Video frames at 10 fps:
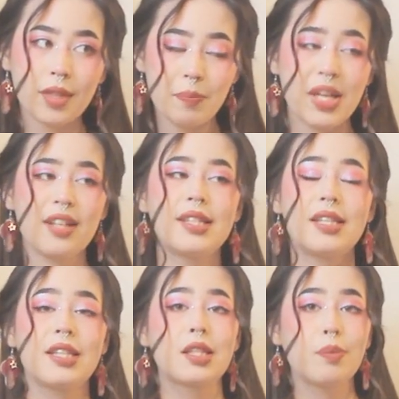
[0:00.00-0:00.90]
because
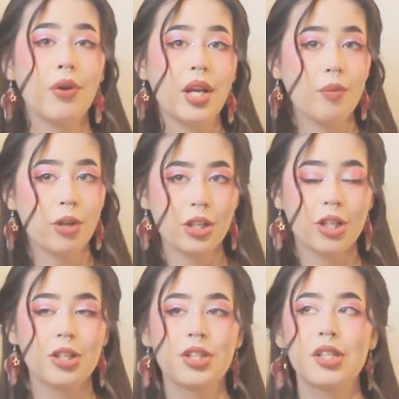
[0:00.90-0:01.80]
it's exploiting
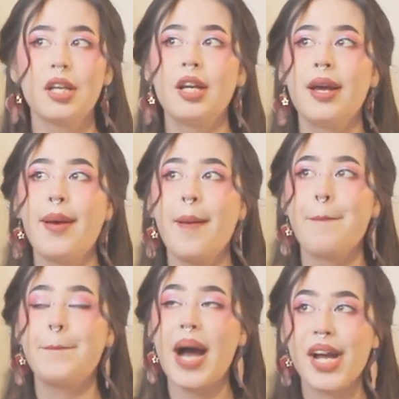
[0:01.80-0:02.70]
workers,
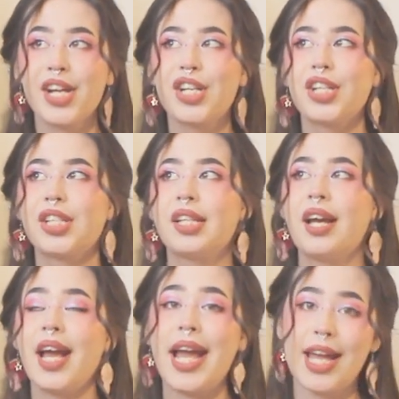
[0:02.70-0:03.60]
buyers,
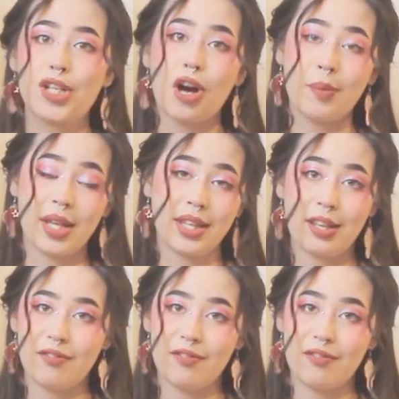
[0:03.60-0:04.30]
and harming the